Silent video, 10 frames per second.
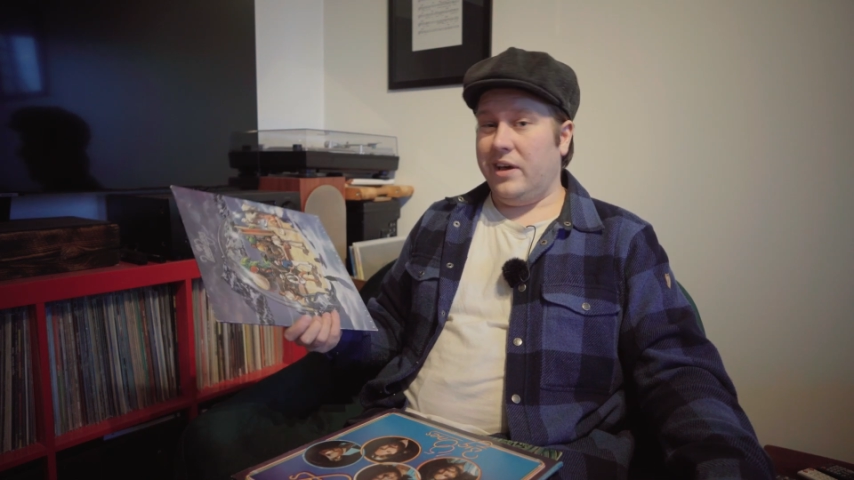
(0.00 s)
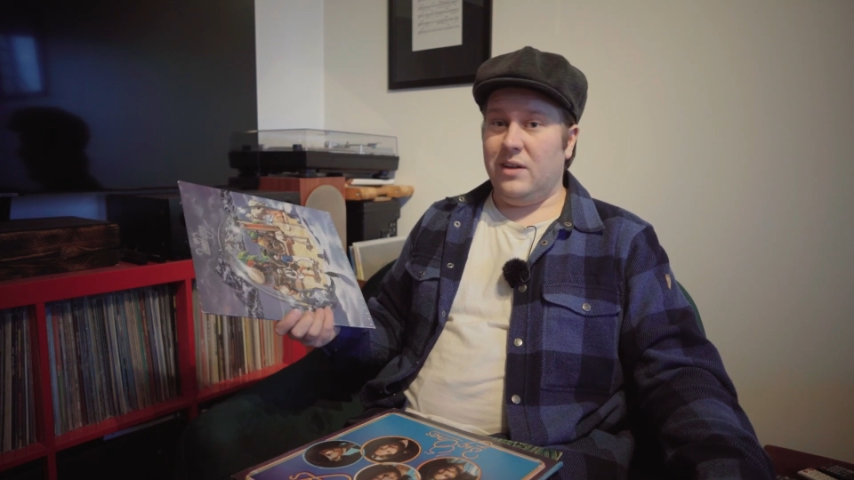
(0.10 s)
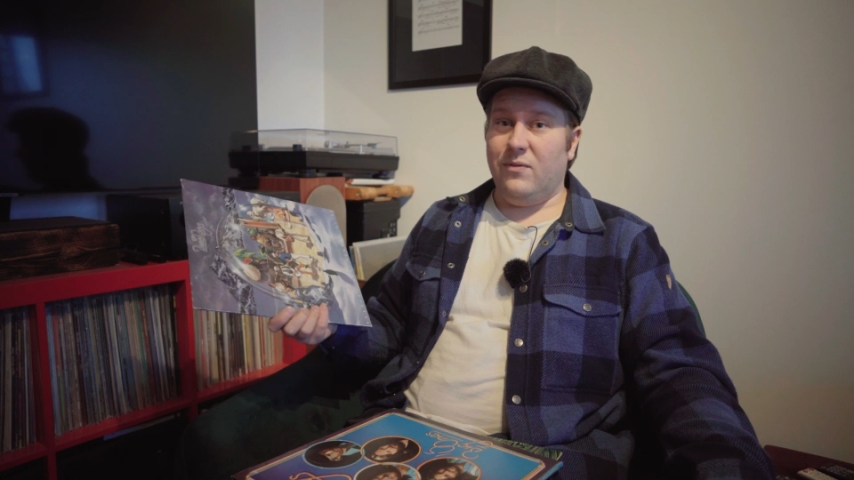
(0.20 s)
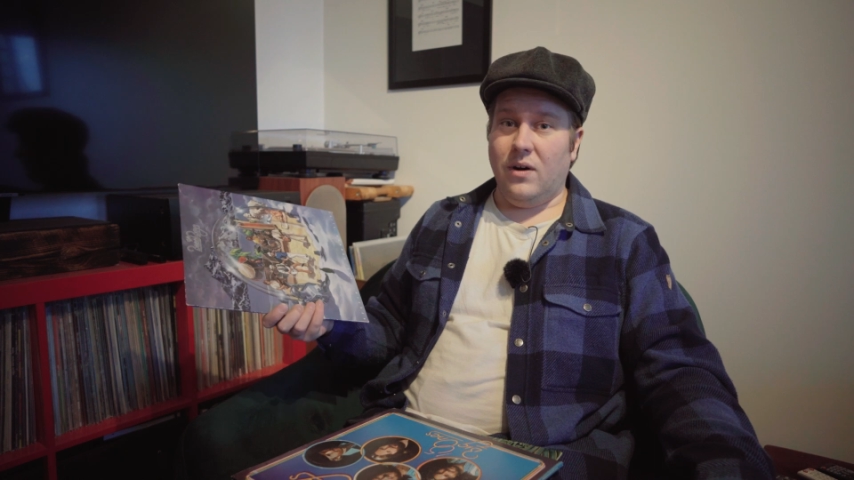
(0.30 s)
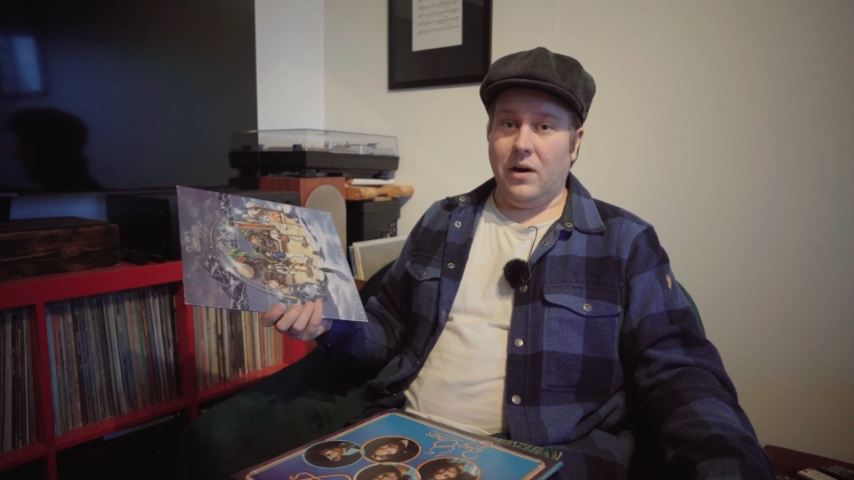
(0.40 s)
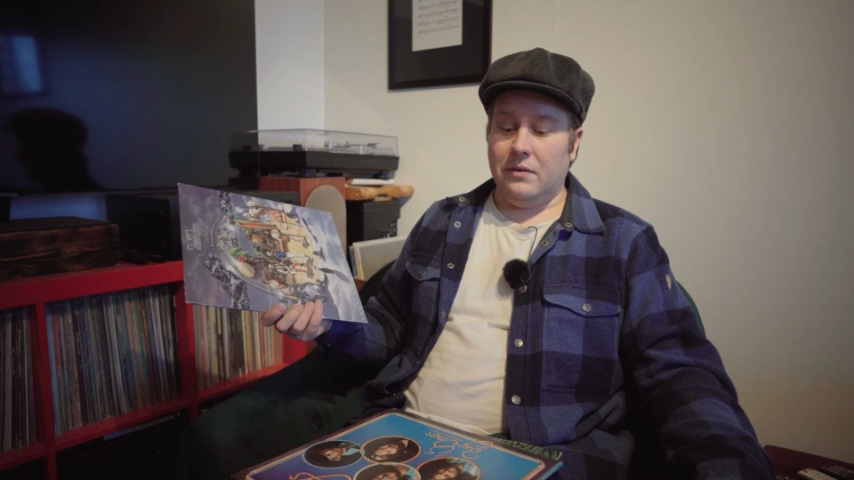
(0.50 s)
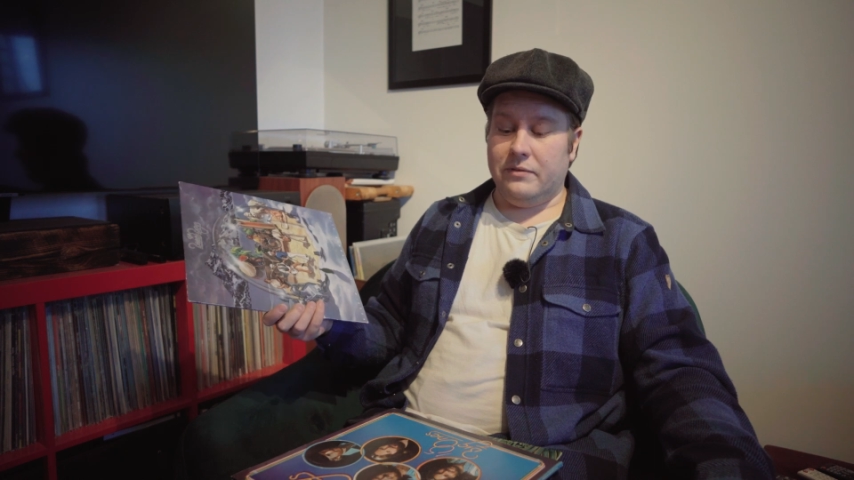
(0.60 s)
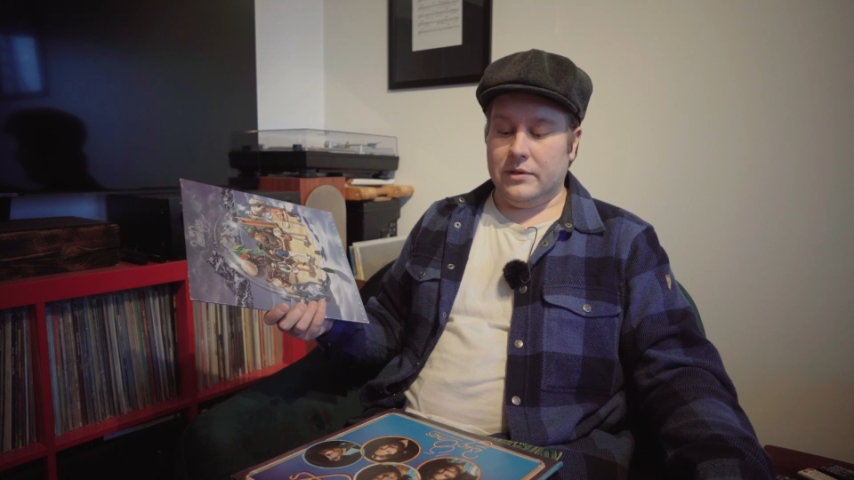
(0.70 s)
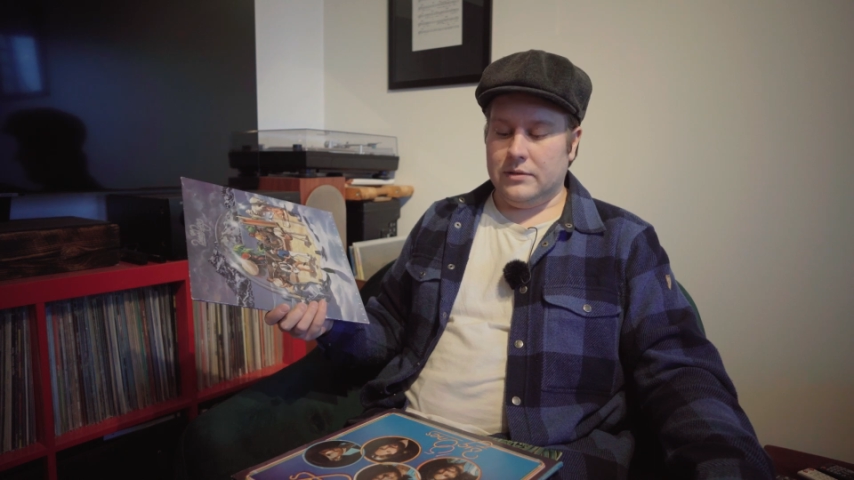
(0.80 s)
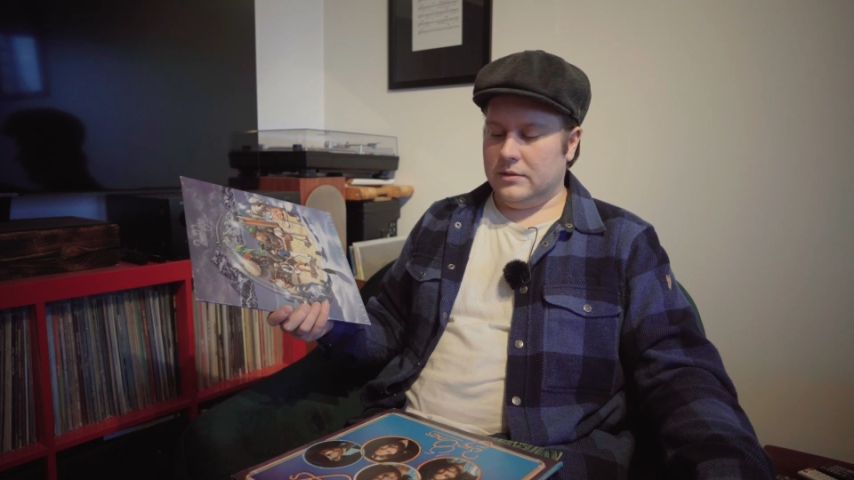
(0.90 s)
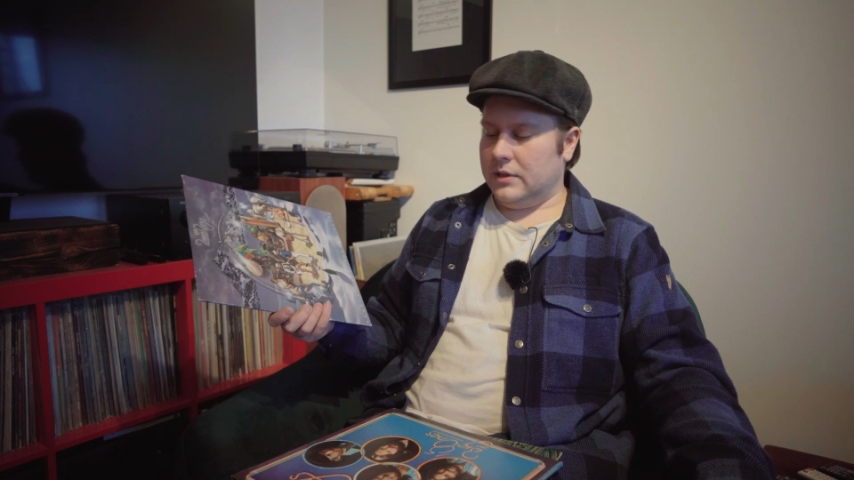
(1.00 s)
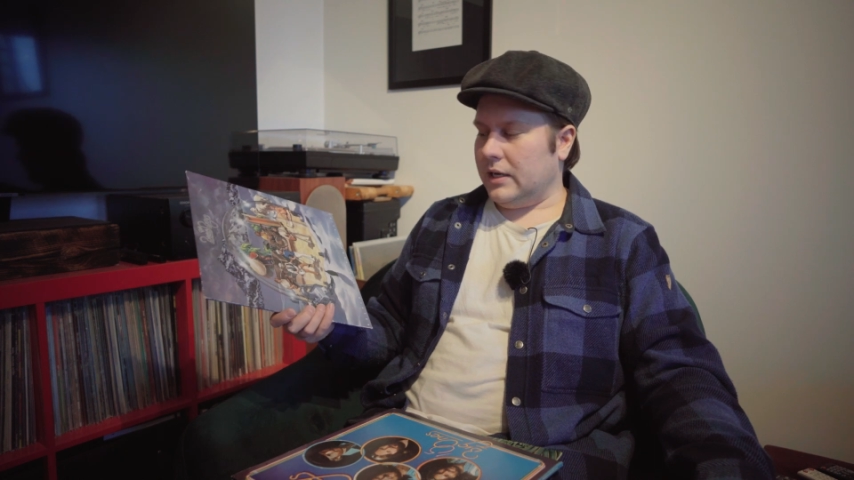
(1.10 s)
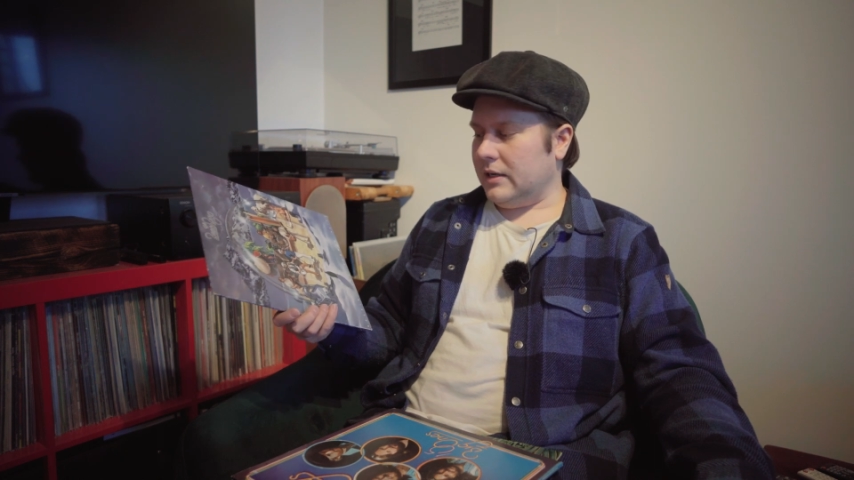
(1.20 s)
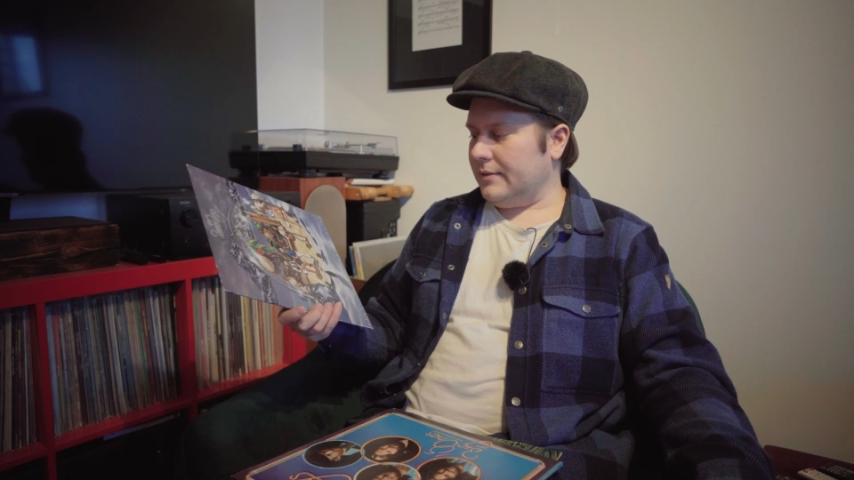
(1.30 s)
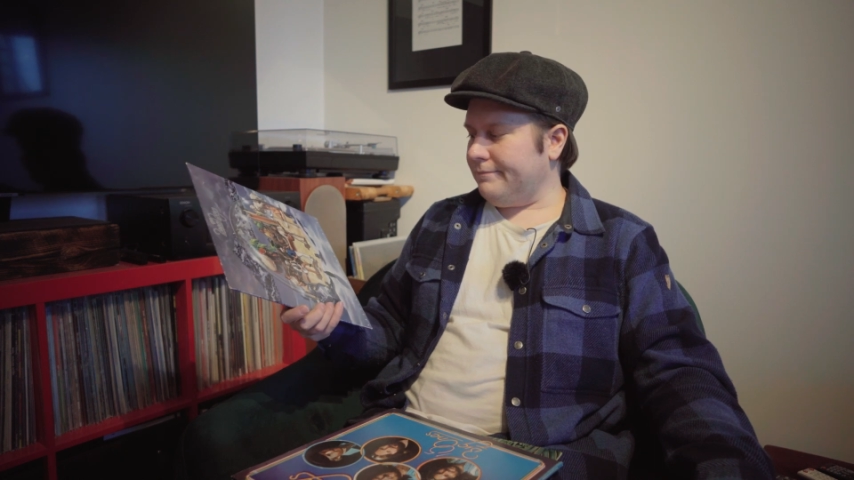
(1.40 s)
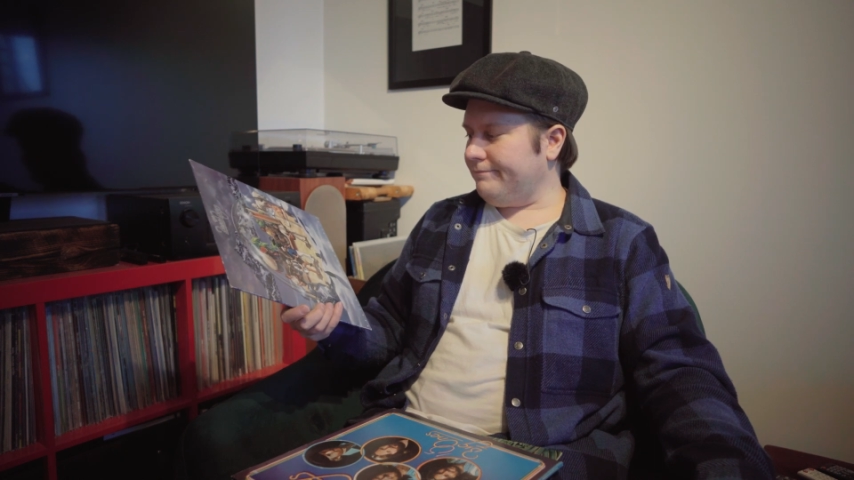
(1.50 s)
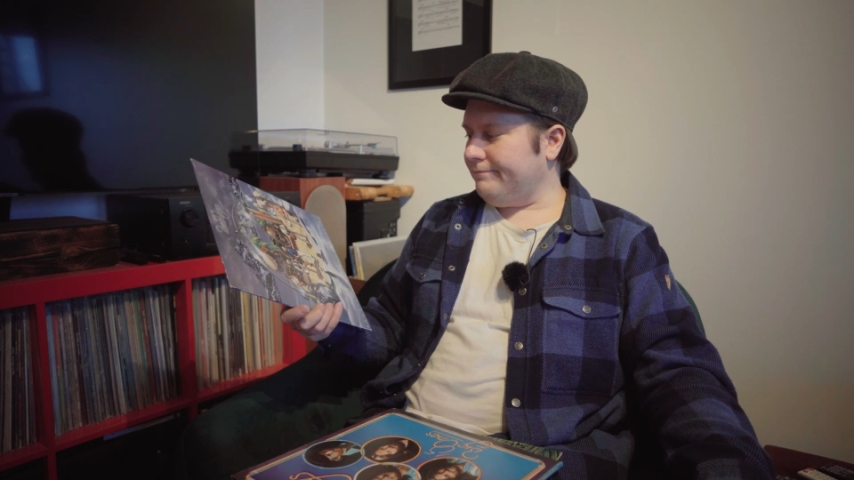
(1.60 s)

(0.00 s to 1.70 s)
'85, and